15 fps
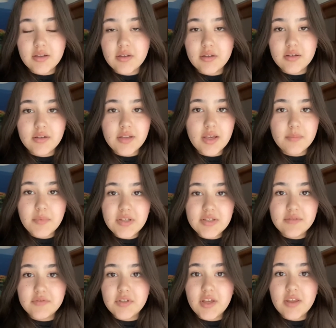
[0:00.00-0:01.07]
couldn't get
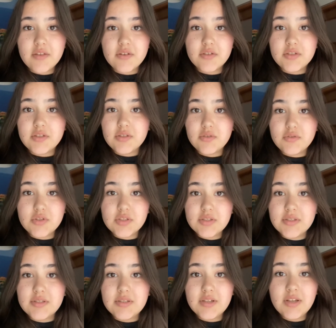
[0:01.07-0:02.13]
myself together to
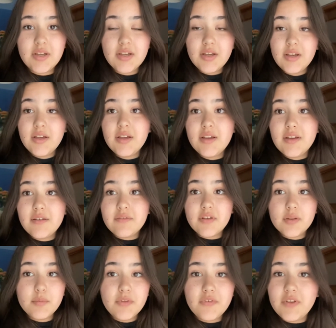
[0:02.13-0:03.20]
just
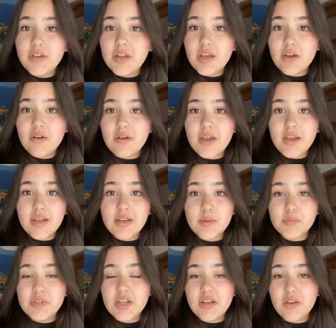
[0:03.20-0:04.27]
film a video and
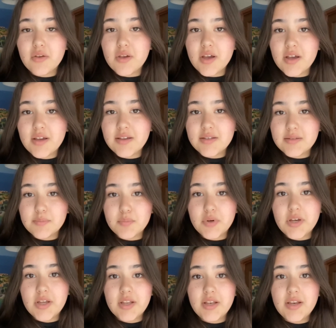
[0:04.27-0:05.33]
update you guys,
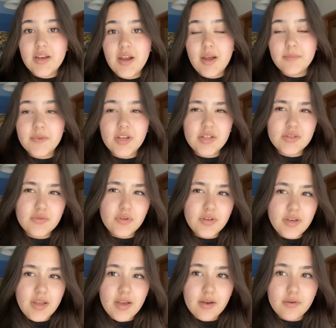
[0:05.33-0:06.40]
but I'm gonna do it
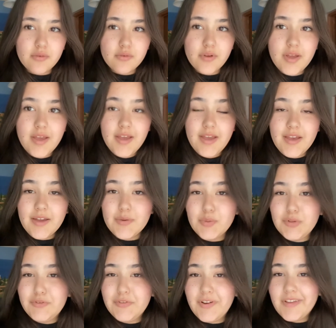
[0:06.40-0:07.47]
now and we're
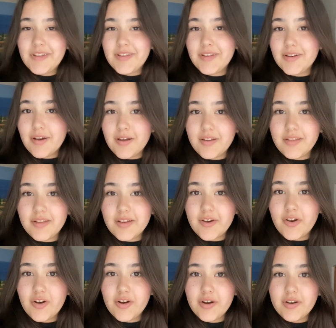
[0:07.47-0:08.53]
finally not in the
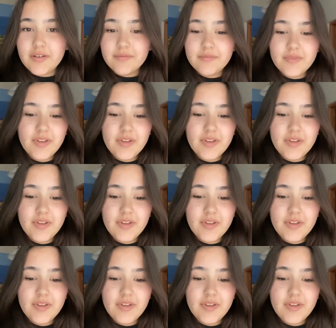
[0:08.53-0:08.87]
car,